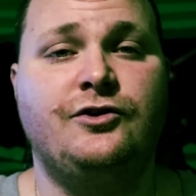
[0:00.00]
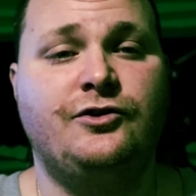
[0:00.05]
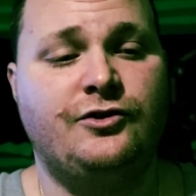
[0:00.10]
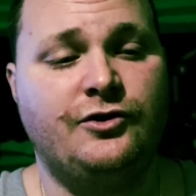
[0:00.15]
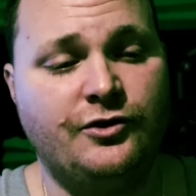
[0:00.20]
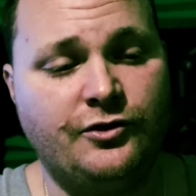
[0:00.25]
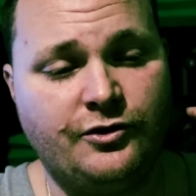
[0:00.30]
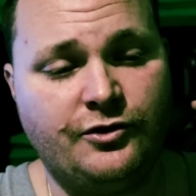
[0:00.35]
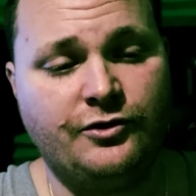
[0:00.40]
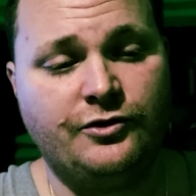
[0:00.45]

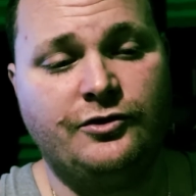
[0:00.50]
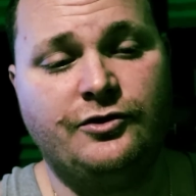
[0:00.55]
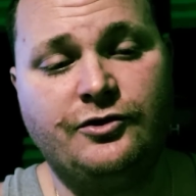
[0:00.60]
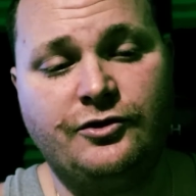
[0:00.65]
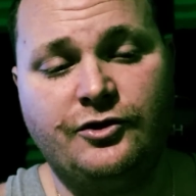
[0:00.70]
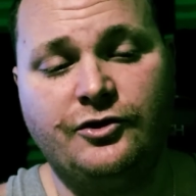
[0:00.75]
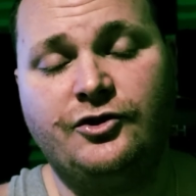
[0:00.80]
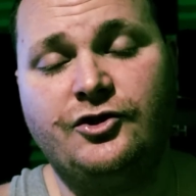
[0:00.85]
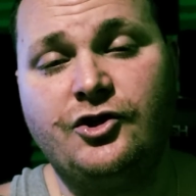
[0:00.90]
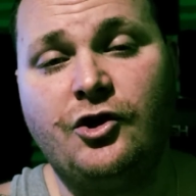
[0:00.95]

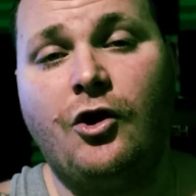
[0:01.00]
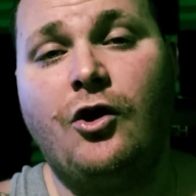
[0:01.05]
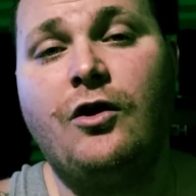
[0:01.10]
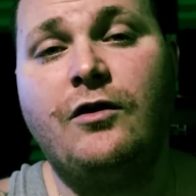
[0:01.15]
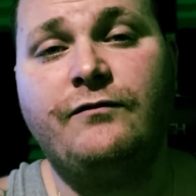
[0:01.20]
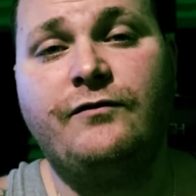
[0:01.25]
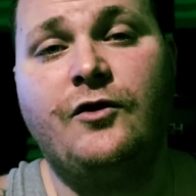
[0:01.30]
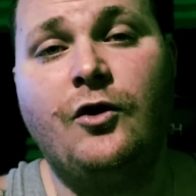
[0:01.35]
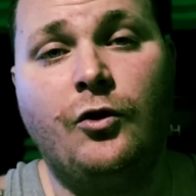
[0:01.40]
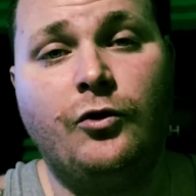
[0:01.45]
the
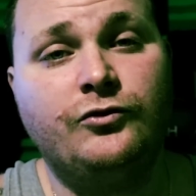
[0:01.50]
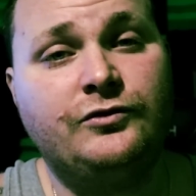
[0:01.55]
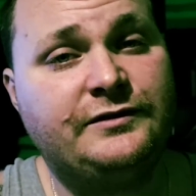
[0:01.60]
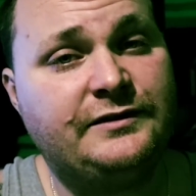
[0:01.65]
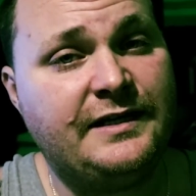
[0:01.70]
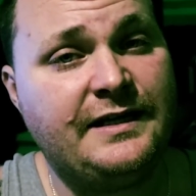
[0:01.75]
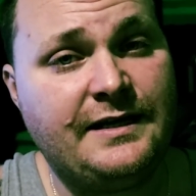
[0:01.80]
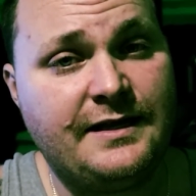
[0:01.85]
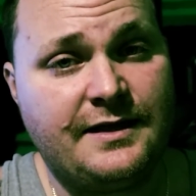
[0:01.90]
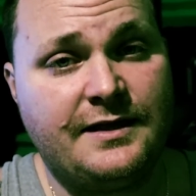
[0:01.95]
jar of gold
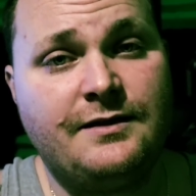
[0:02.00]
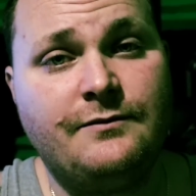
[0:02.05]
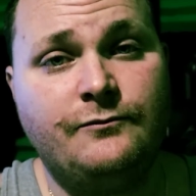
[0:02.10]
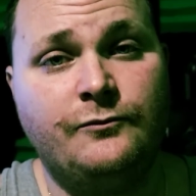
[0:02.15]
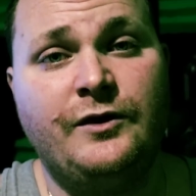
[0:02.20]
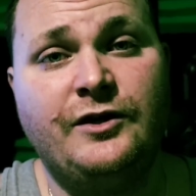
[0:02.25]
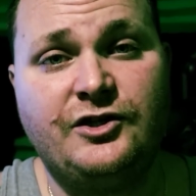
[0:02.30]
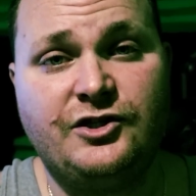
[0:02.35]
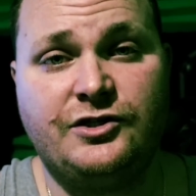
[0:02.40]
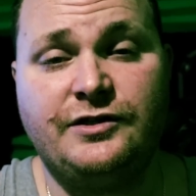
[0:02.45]
teeth,
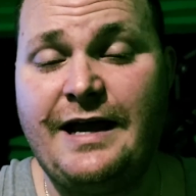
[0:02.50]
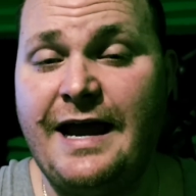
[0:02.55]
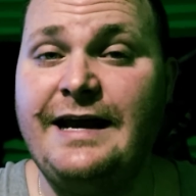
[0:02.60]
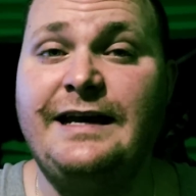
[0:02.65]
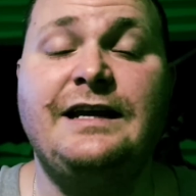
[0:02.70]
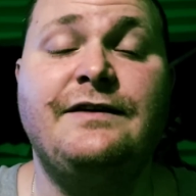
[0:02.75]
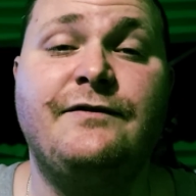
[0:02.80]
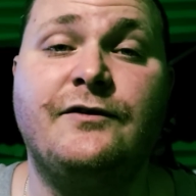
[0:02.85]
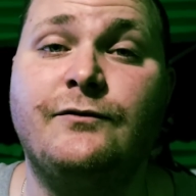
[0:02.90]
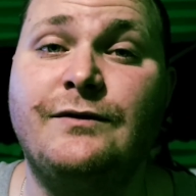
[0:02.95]
which
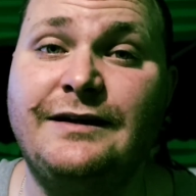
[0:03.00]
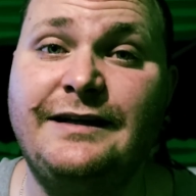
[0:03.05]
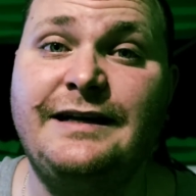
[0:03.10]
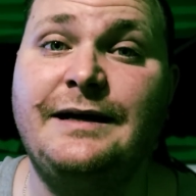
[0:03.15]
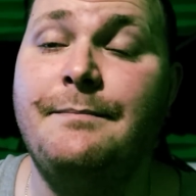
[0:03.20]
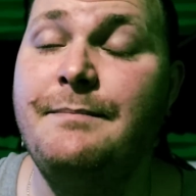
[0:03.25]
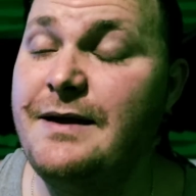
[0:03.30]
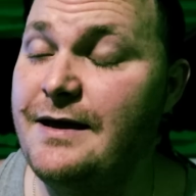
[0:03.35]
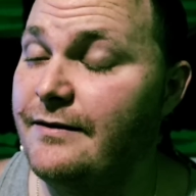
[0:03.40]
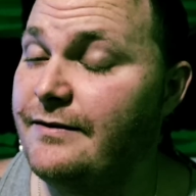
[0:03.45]
ain't even
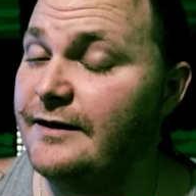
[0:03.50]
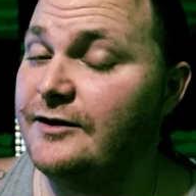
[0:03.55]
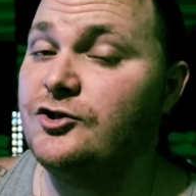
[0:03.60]
really a myth.